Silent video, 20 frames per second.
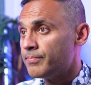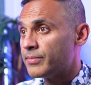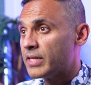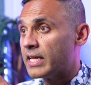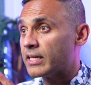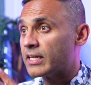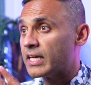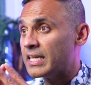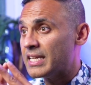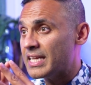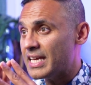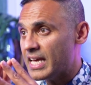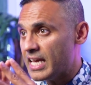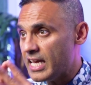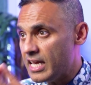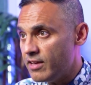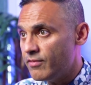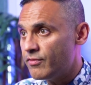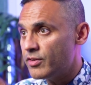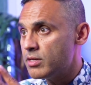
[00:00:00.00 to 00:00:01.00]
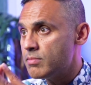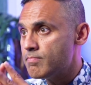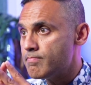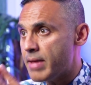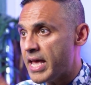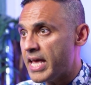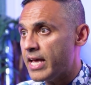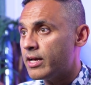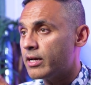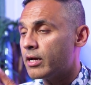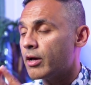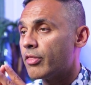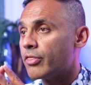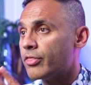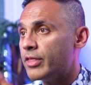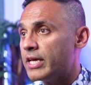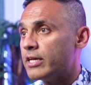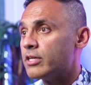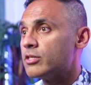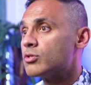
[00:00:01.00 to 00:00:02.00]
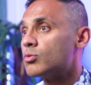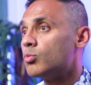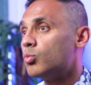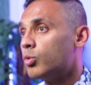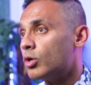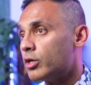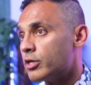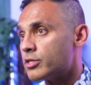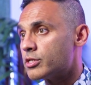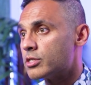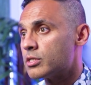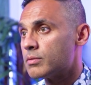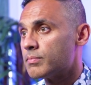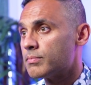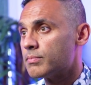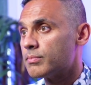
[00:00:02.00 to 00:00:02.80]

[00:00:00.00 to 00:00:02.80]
and can even make things worse.